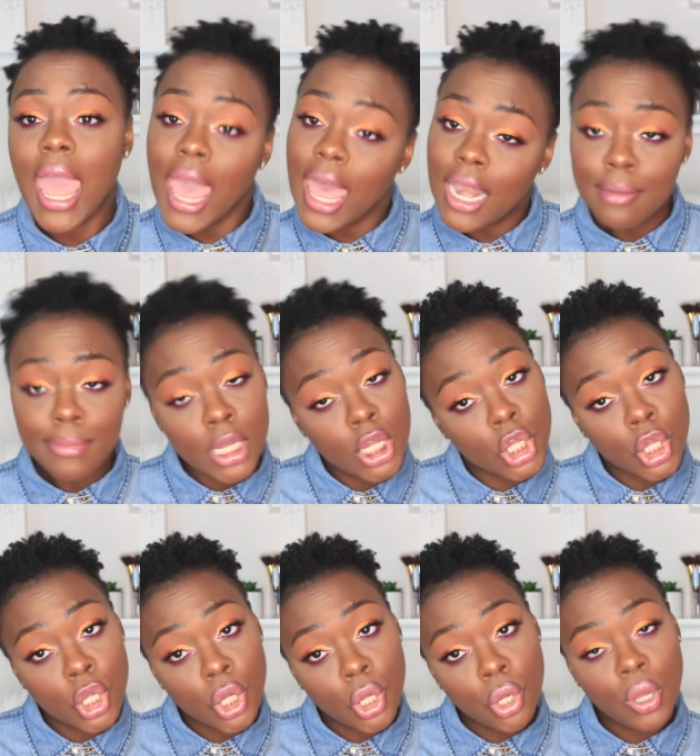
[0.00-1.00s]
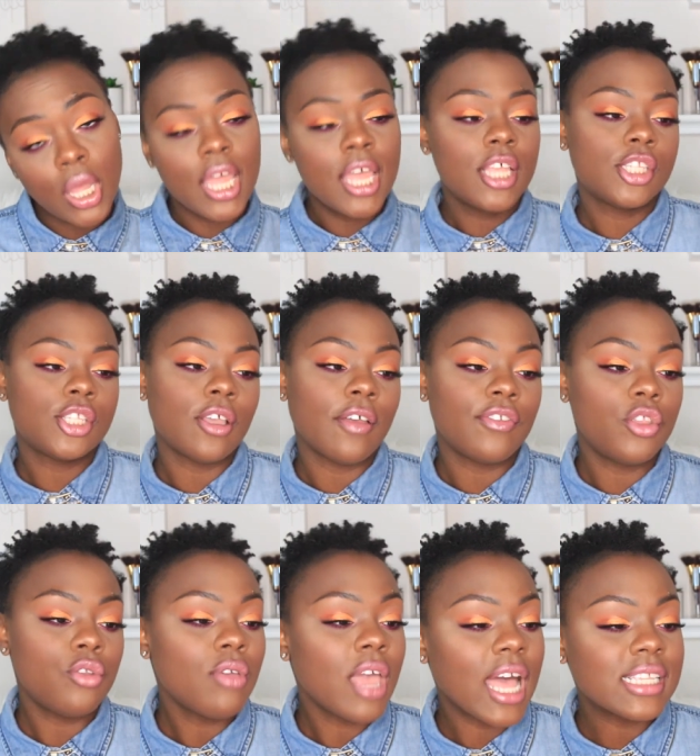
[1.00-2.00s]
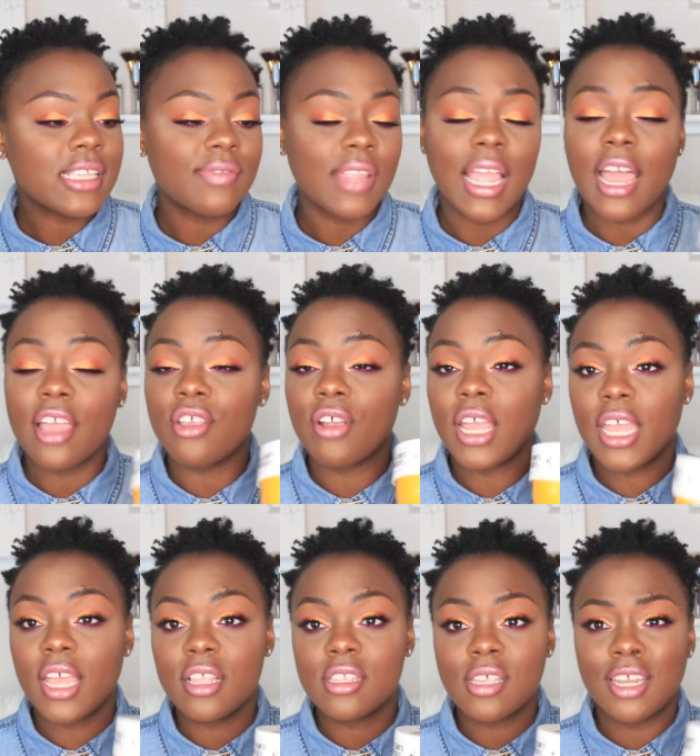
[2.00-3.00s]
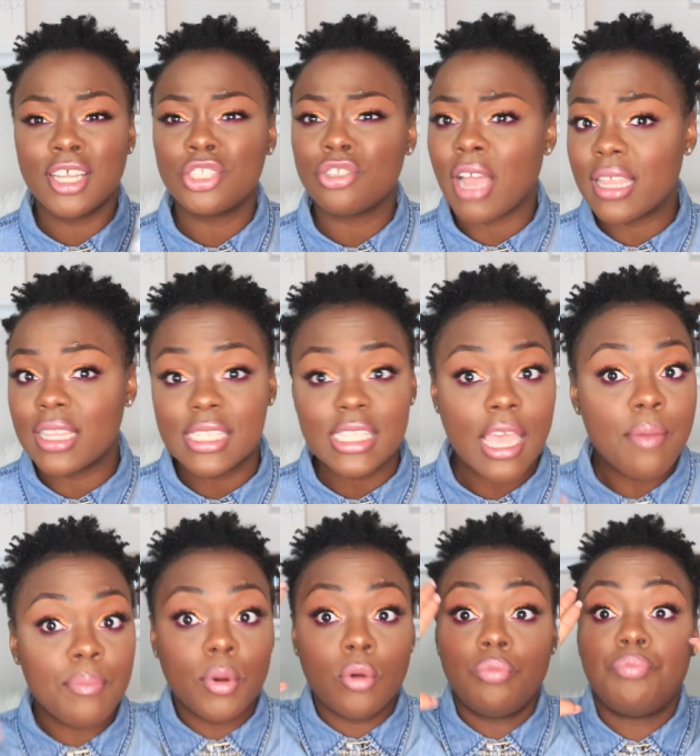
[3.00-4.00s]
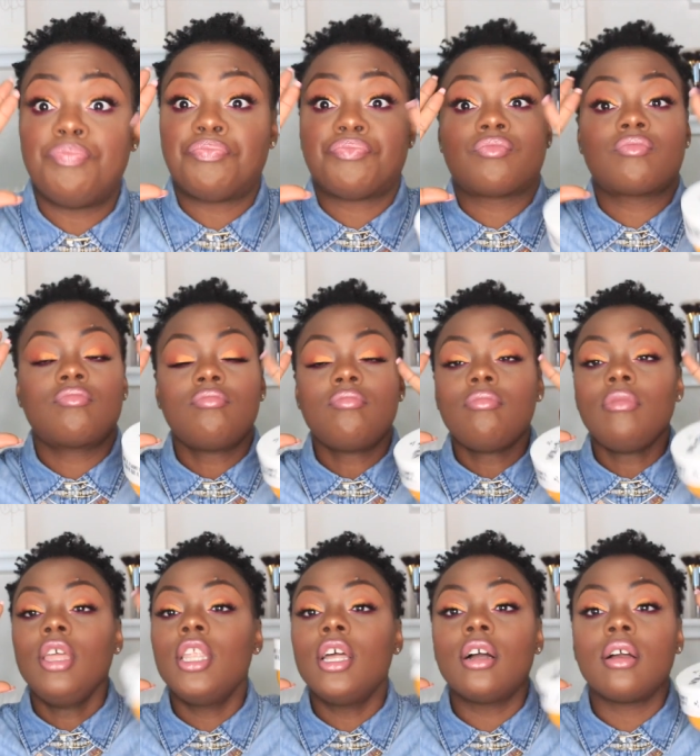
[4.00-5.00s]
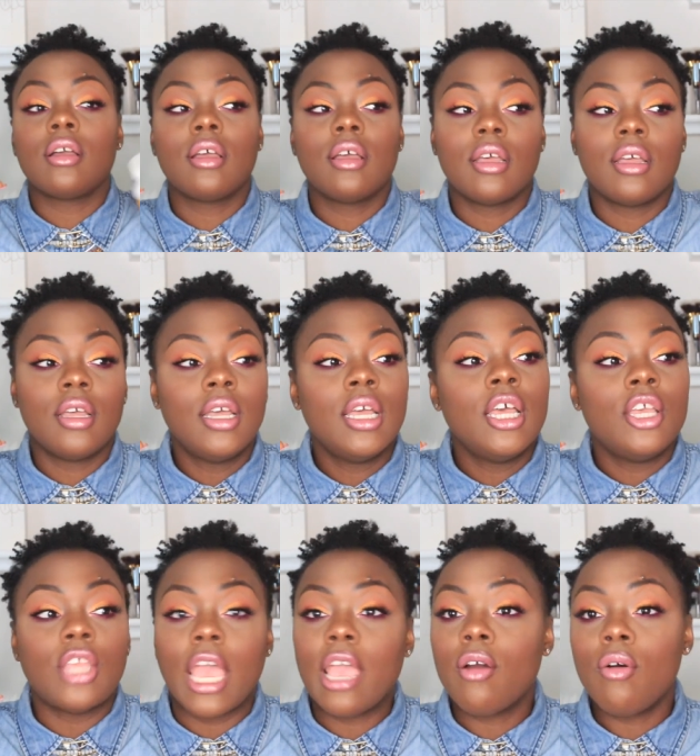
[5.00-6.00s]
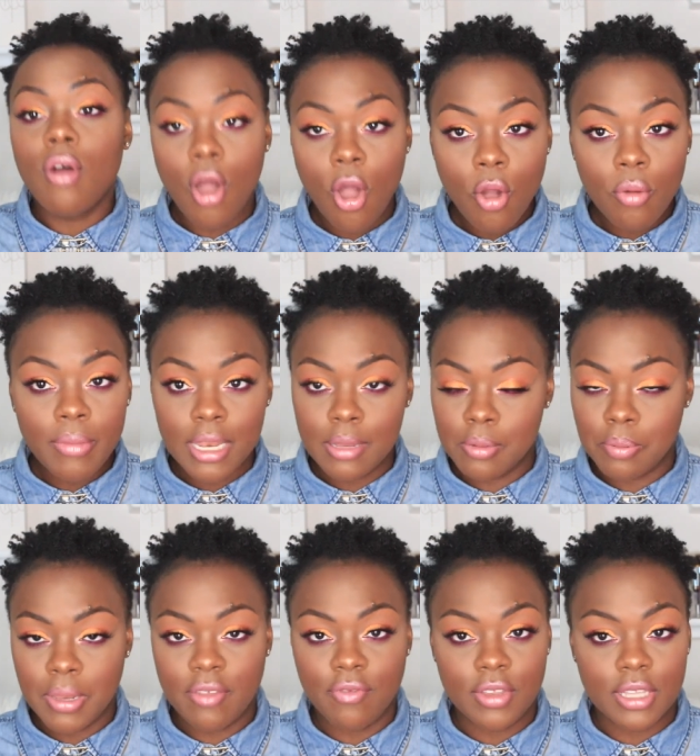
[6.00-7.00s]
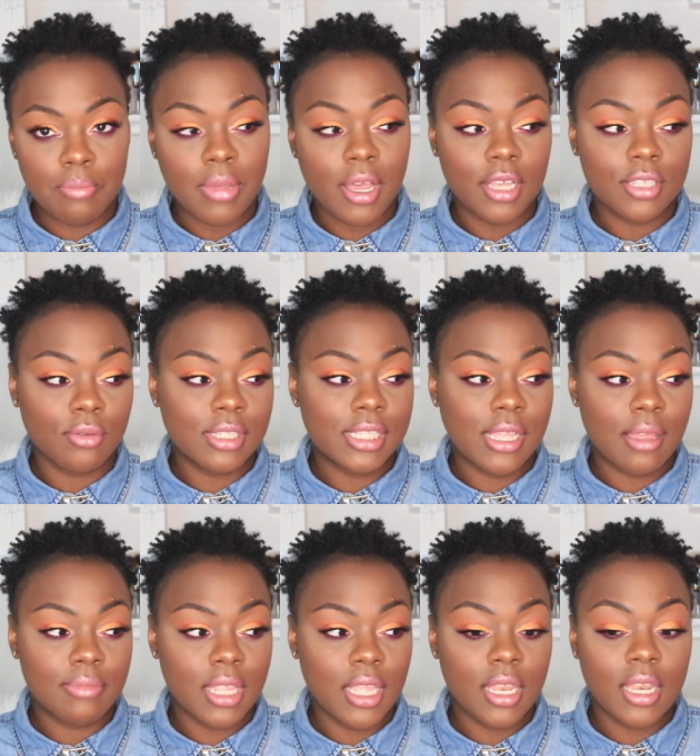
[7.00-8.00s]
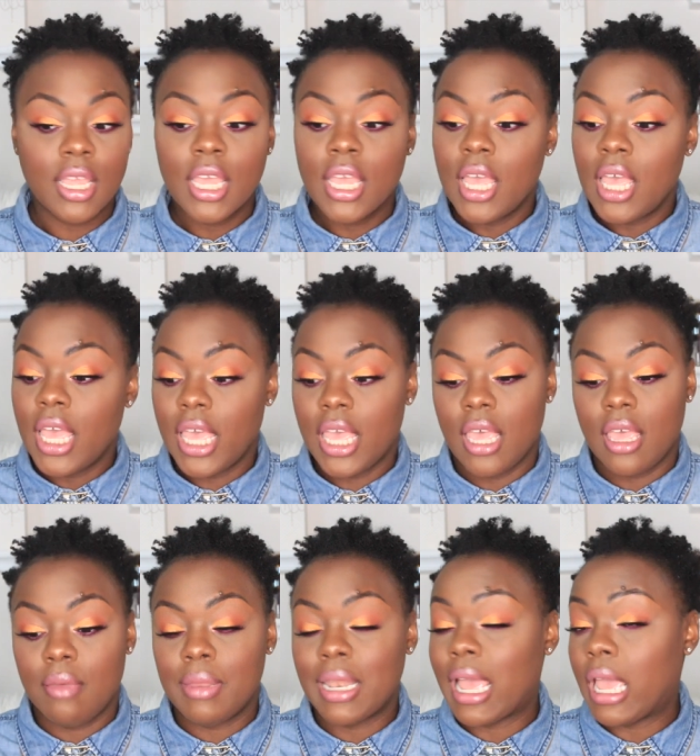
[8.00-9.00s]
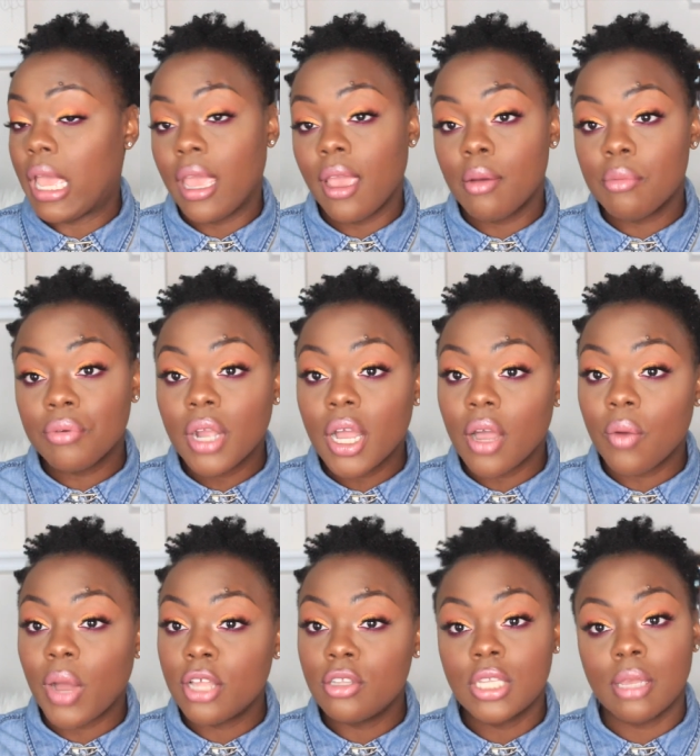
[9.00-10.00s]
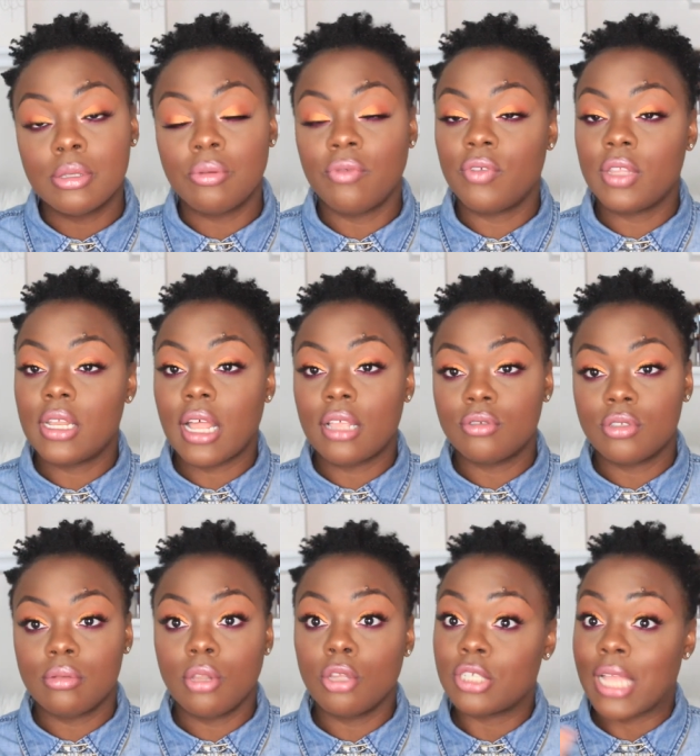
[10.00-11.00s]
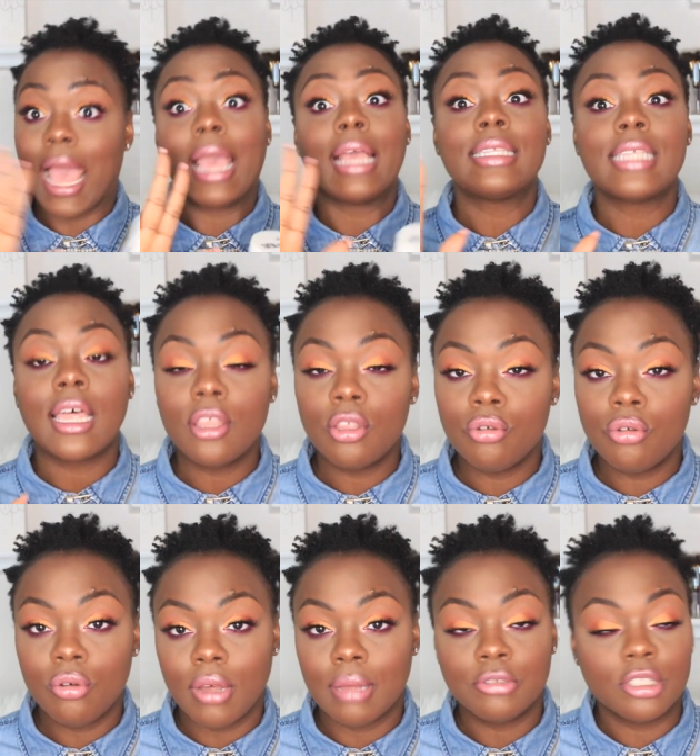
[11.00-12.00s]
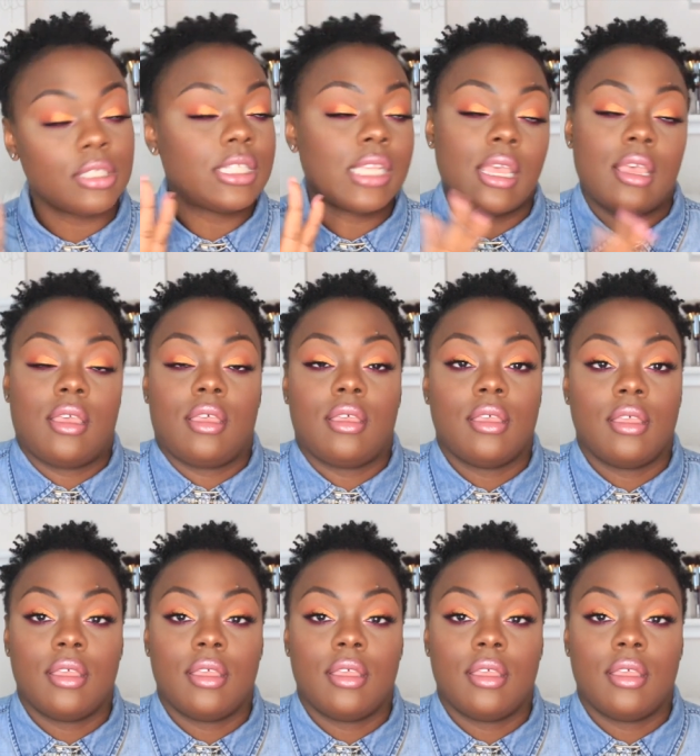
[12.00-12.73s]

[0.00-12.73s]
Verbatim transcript: edible. So if you guys have not gotten your hands on it, try the sample. Look, y'all ain't gonna hold me to spending $50 on something and be like, "And bruh, why you telling me spend $50 on some lotion?" I ain't telling you do it. I'm just saying,